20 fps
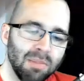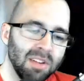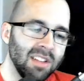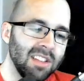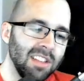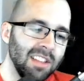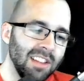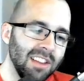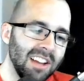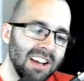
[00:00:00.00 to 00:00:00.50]

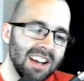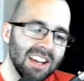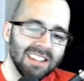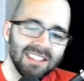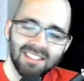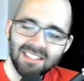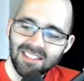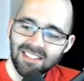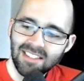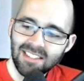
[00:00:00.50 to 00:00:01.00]

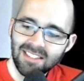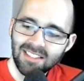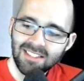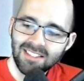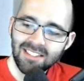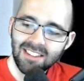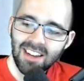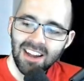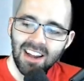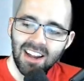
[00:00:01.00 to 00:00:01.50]
plus the
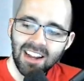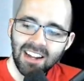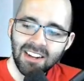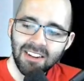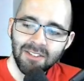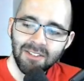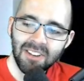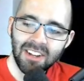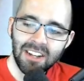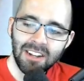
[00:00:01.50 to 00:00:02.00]
sine
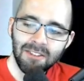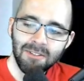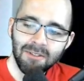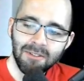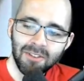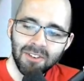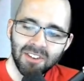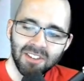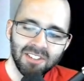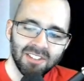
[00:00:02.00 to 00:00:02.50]
of
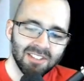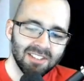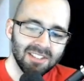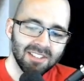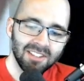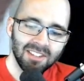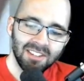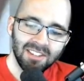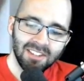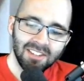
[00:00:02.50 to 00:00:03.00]
inverse,
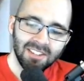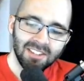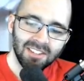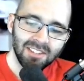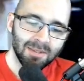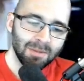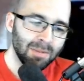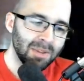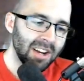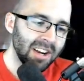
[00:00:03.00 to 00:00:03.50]

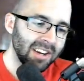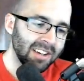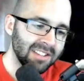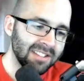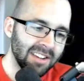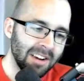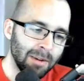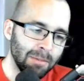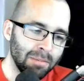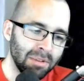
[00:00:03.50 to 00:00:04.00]

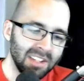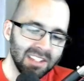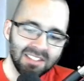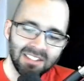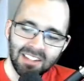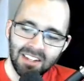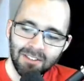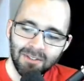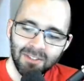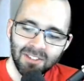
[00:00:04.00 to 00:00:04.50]
plus
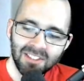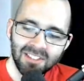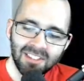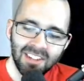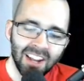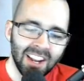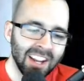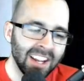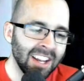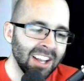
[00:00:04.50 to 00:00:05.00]
the inverse
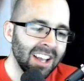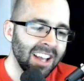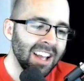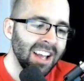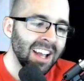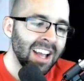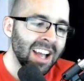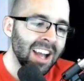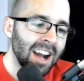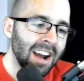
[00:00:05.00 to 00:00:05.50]
sine
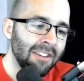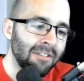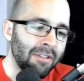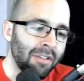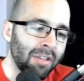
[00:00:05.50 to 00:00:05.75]
of